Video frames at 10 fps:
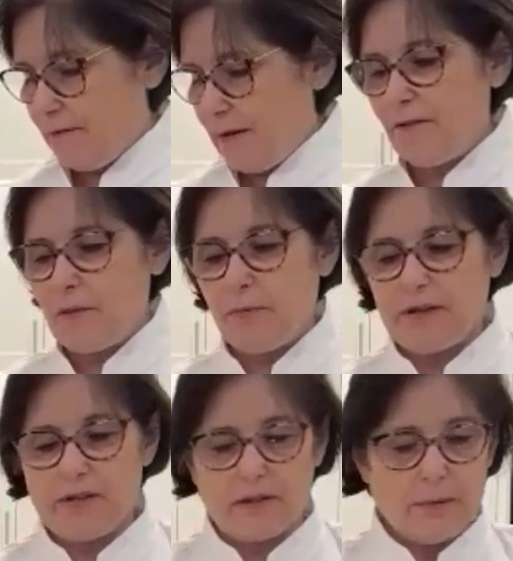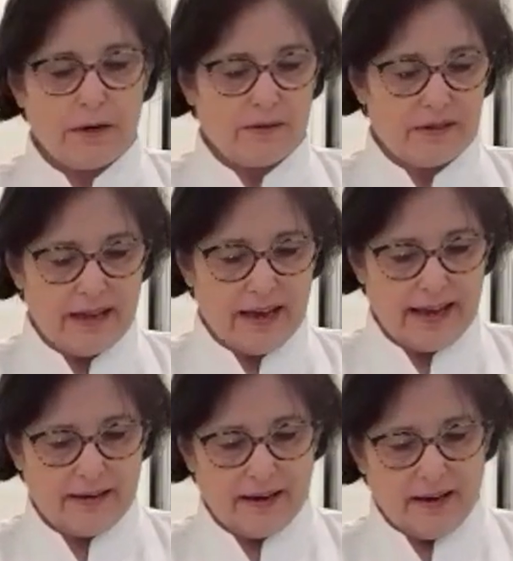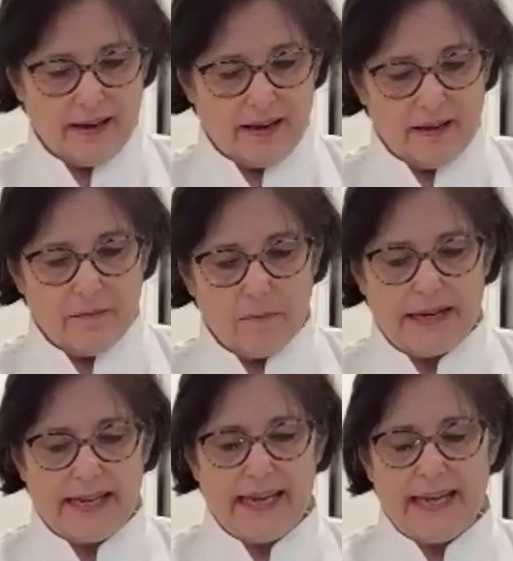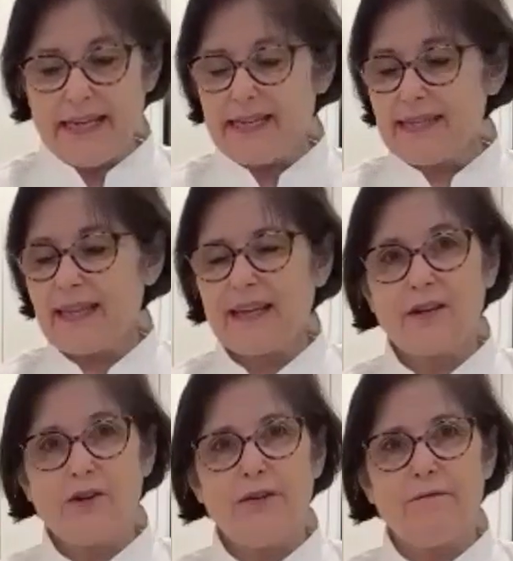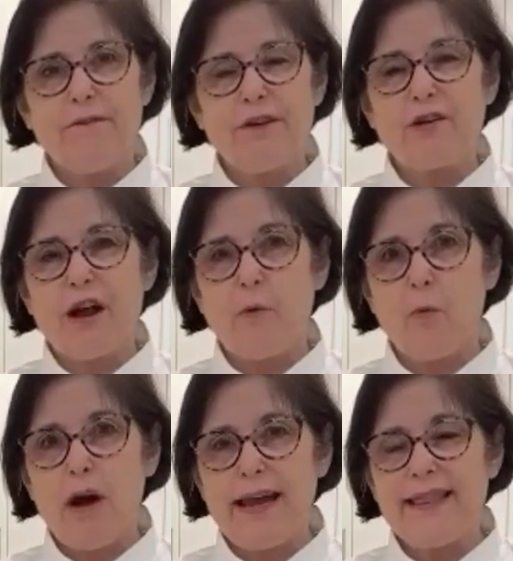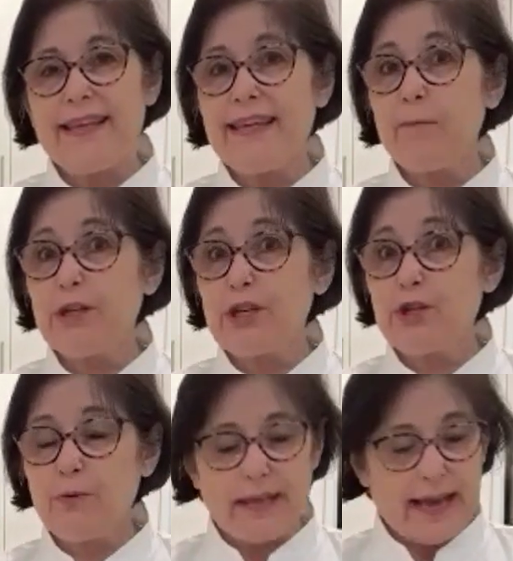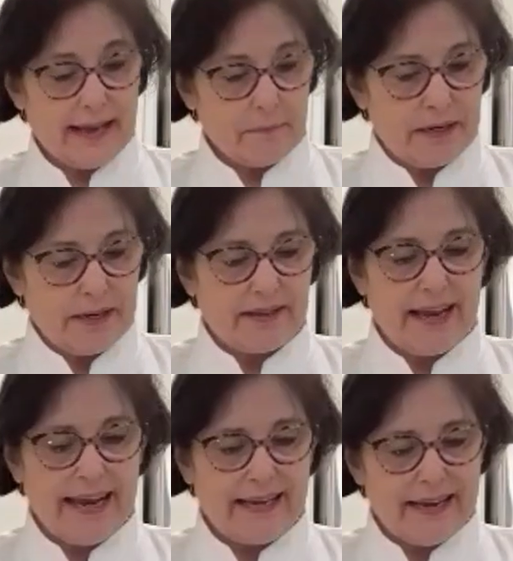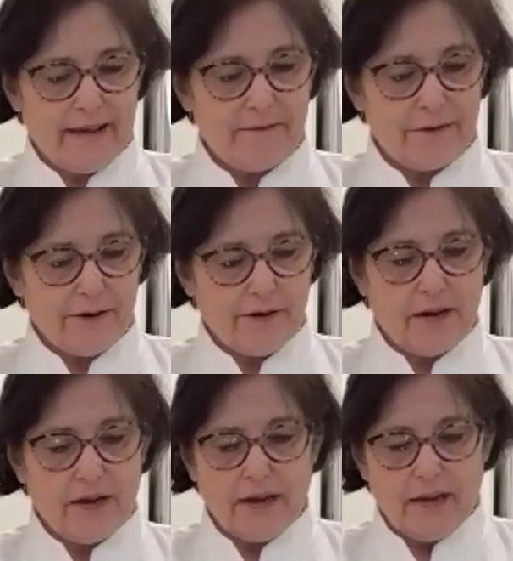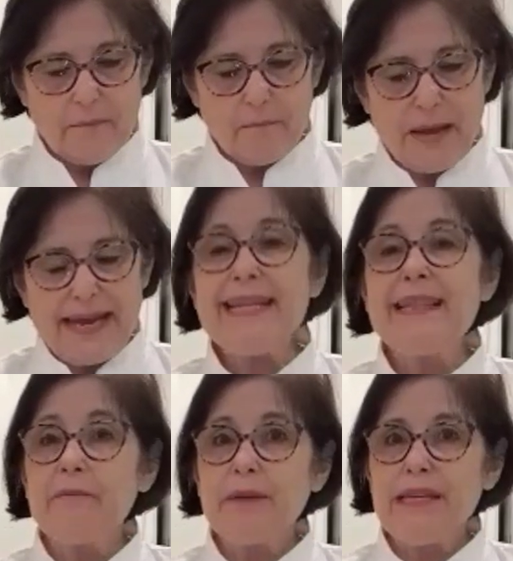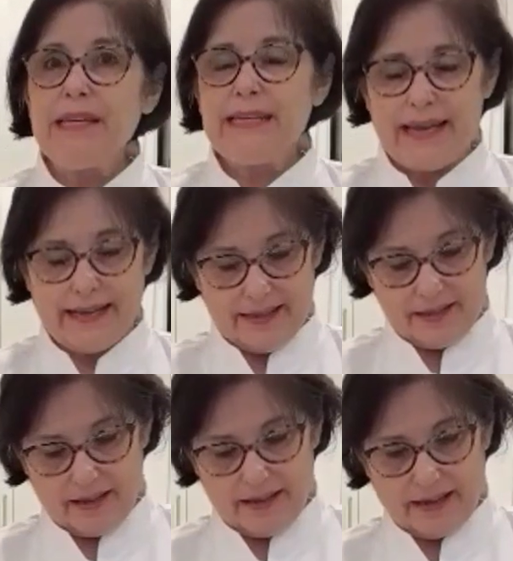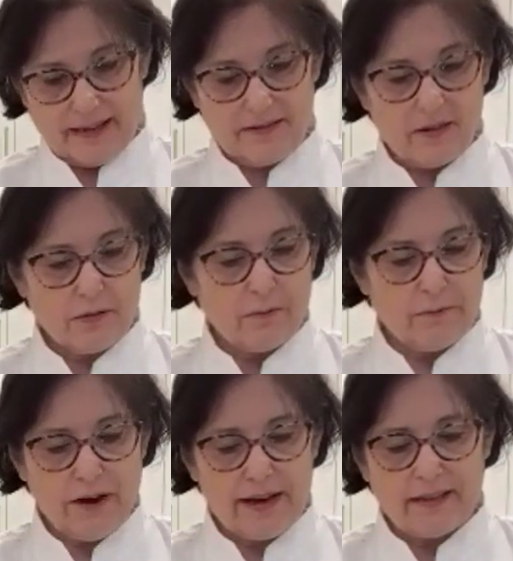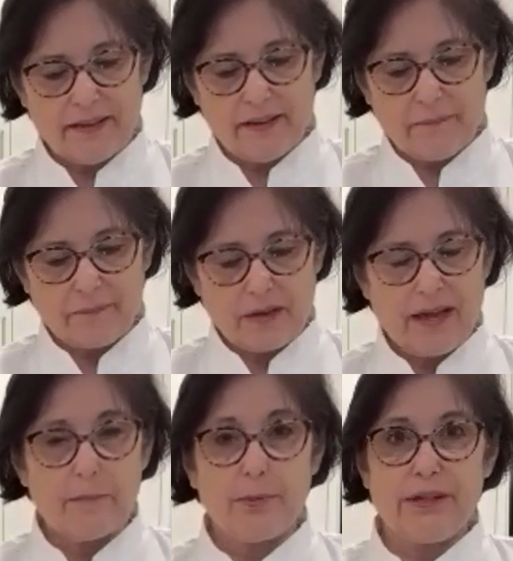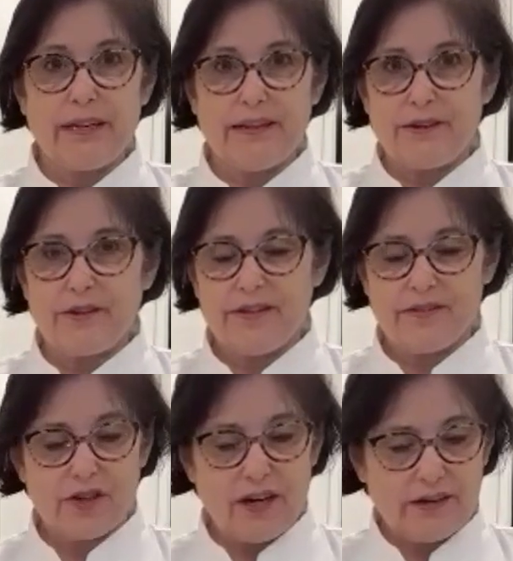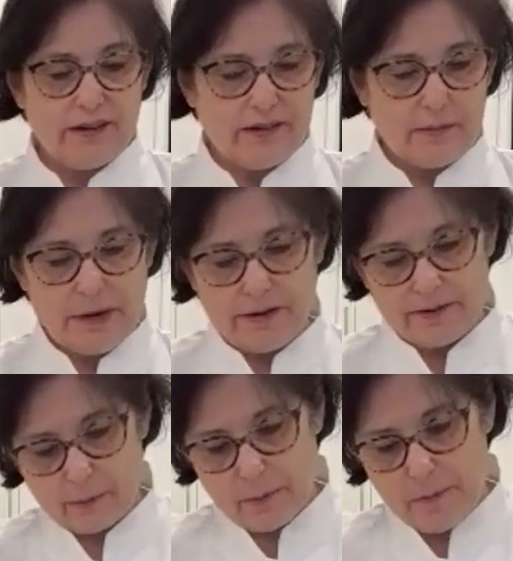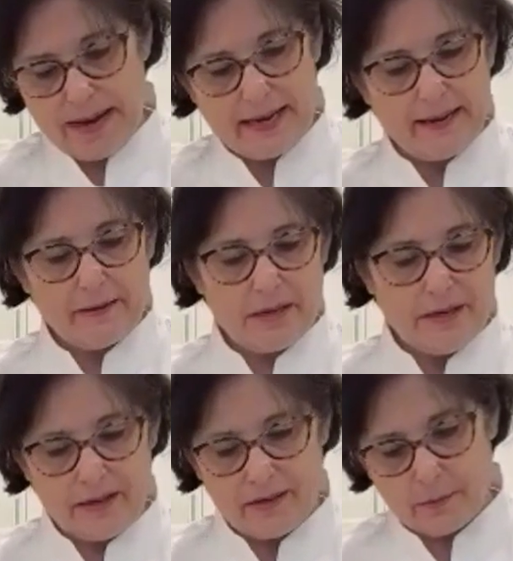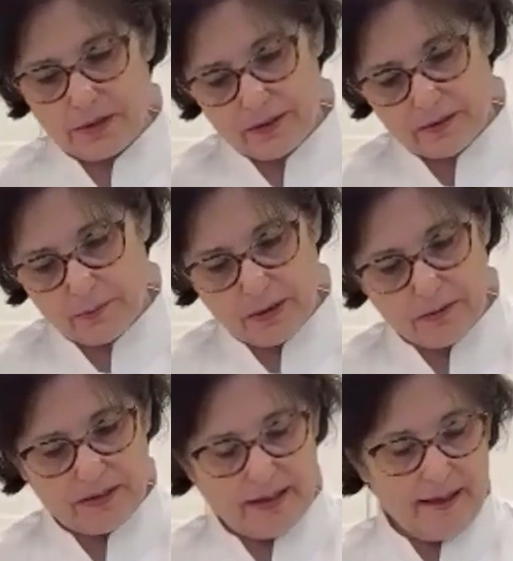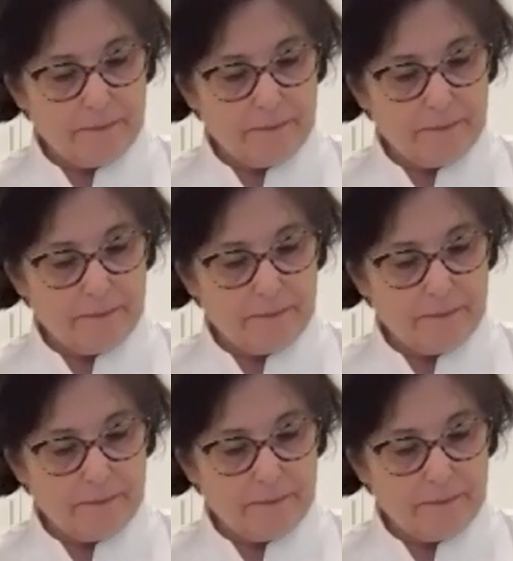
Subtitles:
for the Brussels sprouts, and my kids couldn't figure out why he would do that because I had never made them eat anything. And so Franklin had put it under his chair because his parents were making him eat his Brussels sprouts.